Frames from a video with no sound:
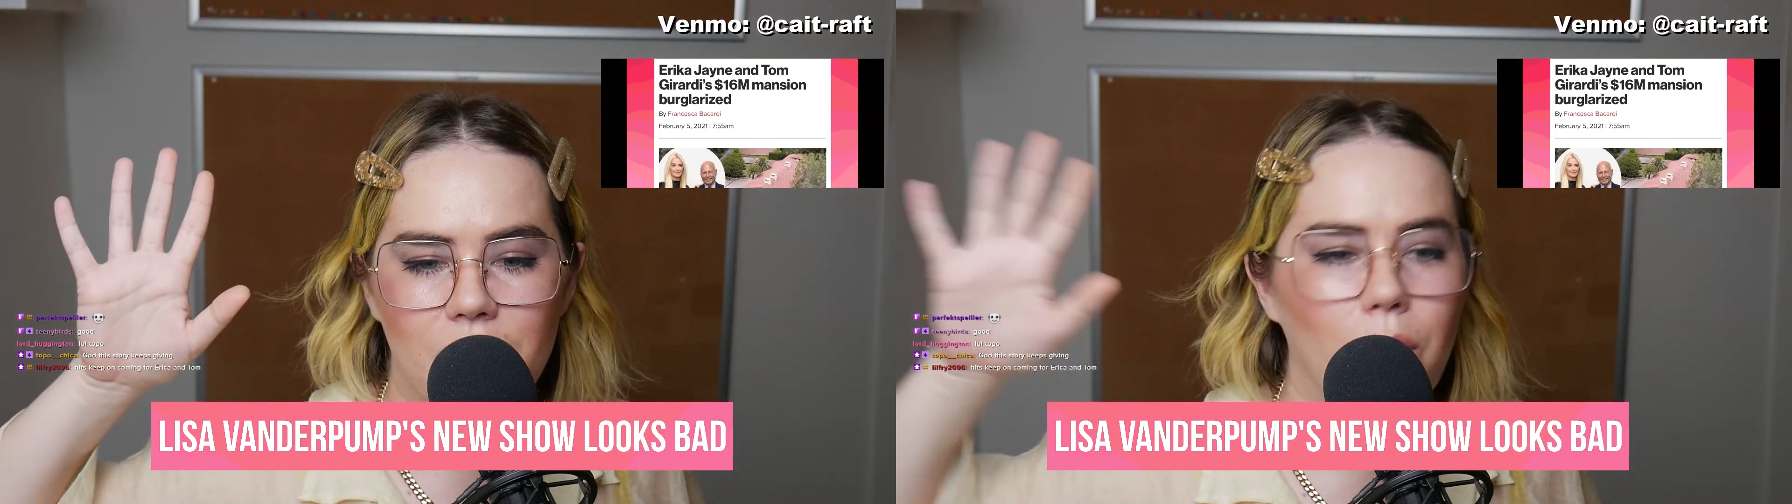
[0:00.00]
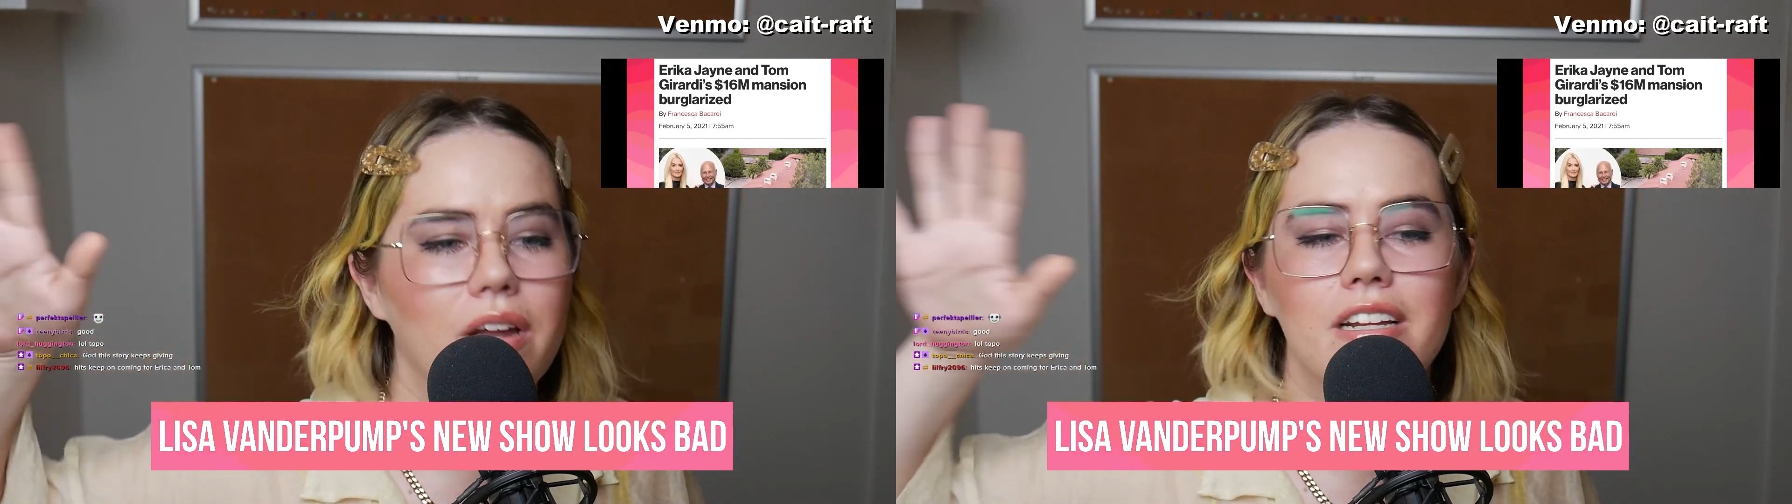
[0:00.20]

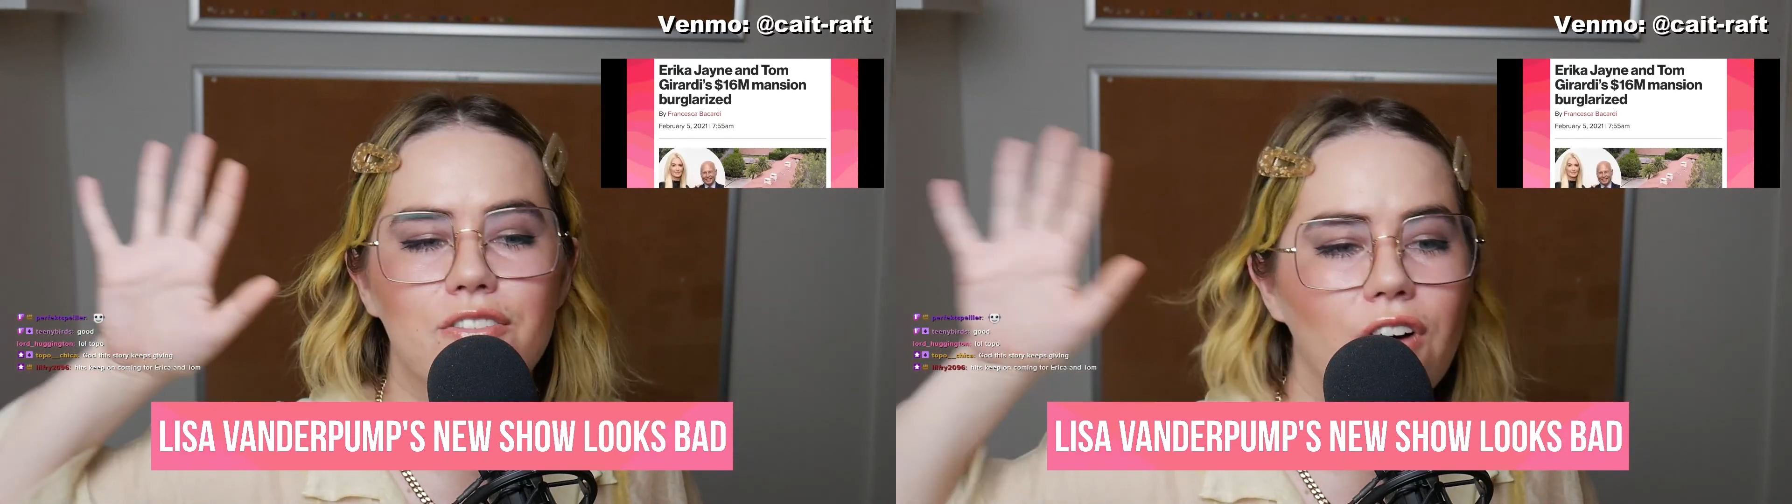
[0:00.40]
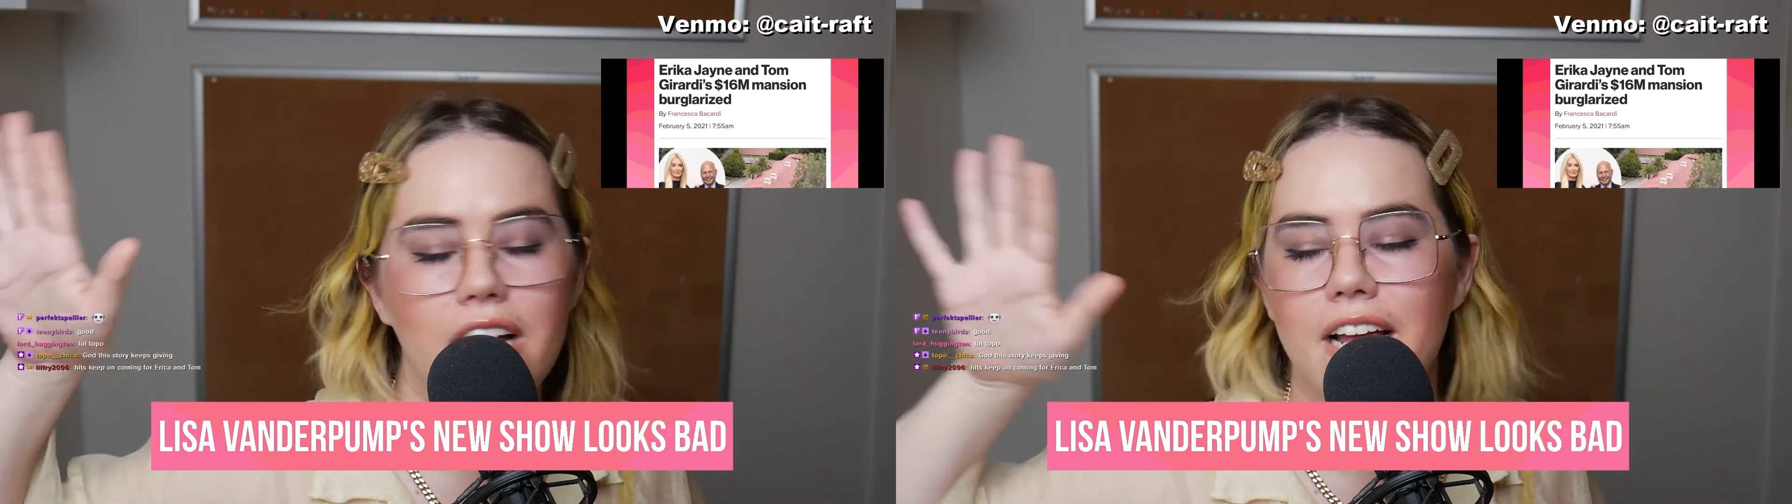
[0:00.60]
What is
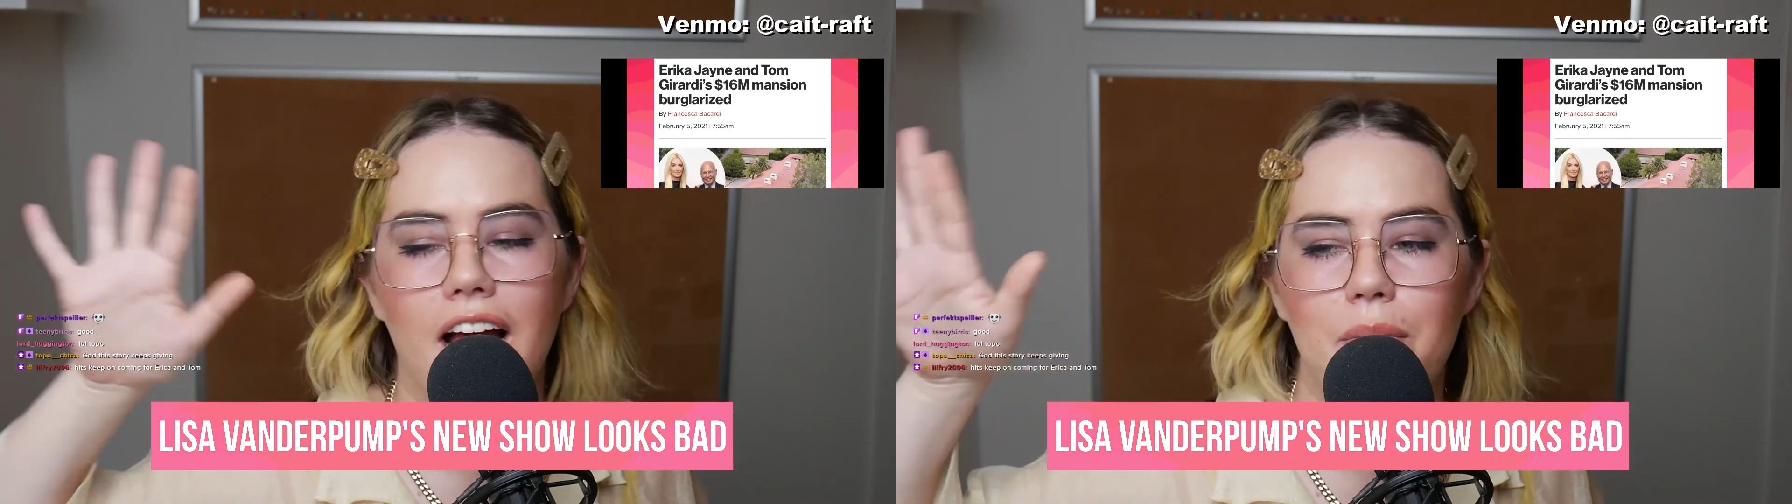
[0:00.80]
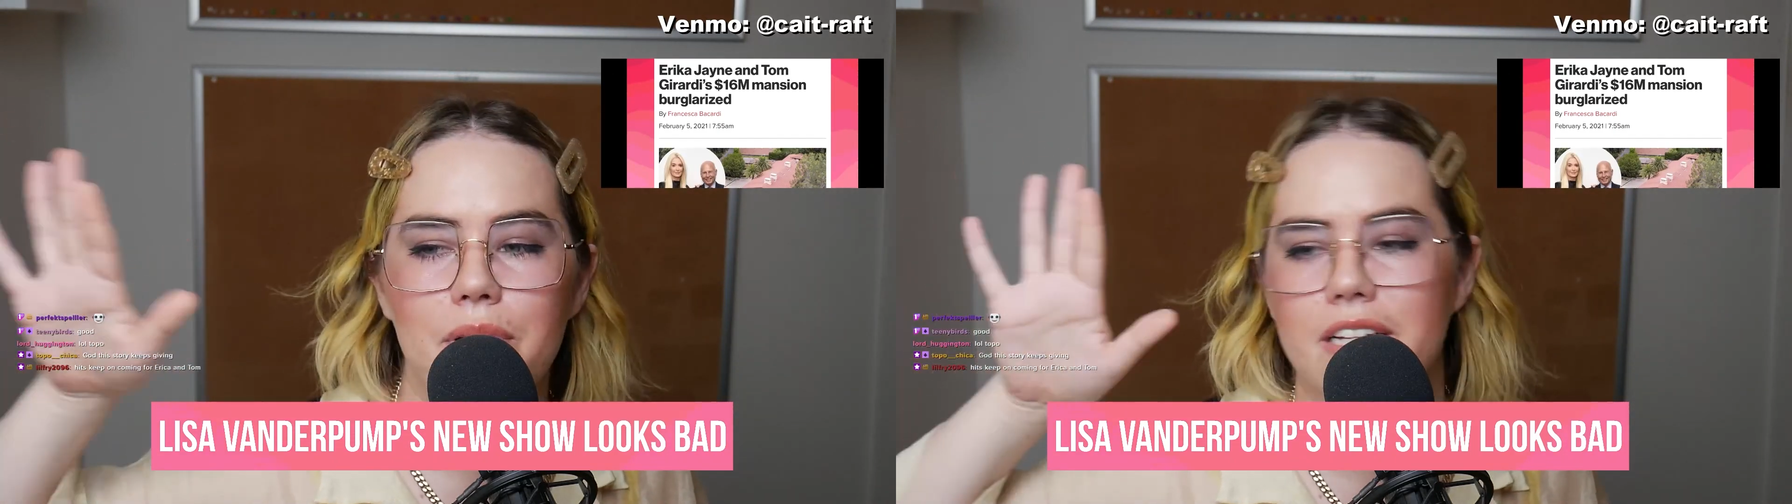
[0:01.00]
fucking
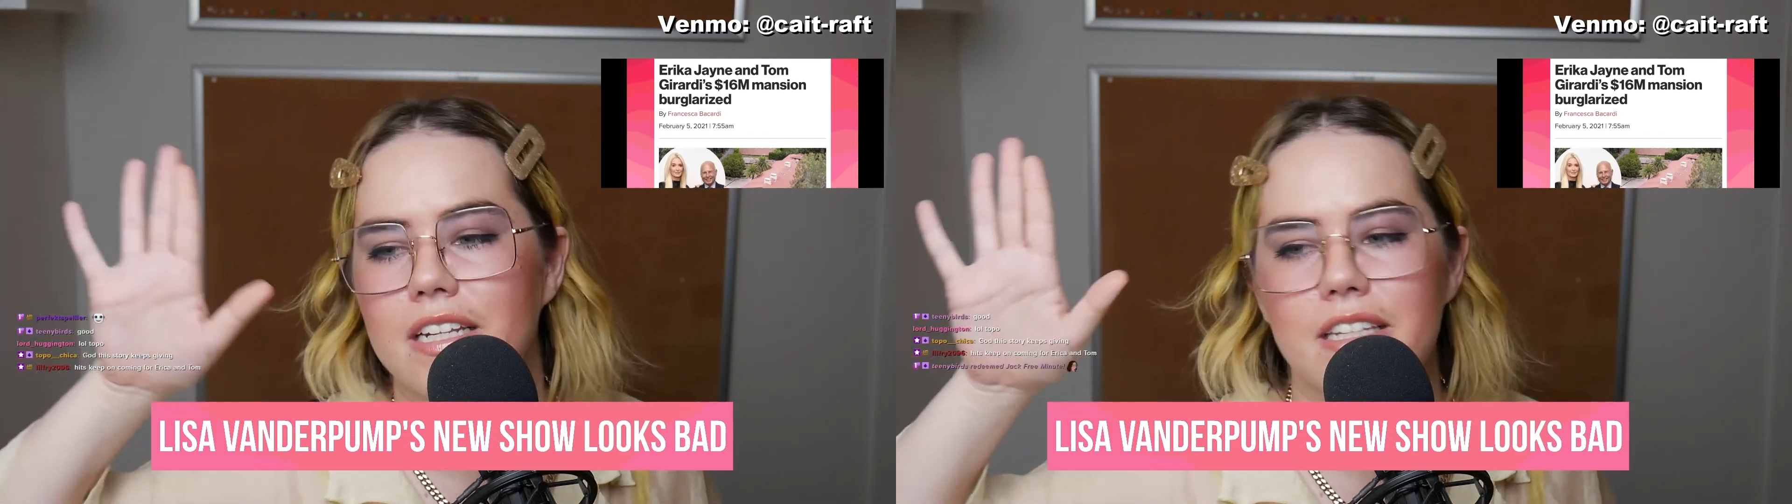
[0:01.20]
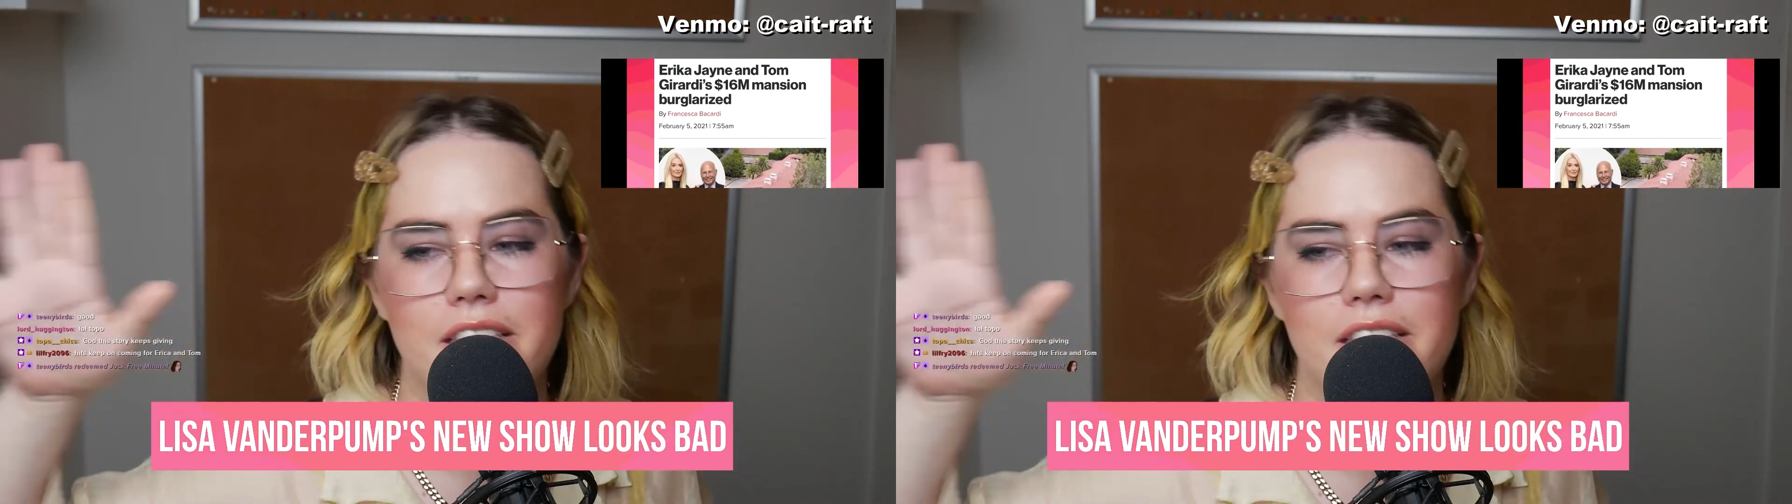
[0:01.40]
happening?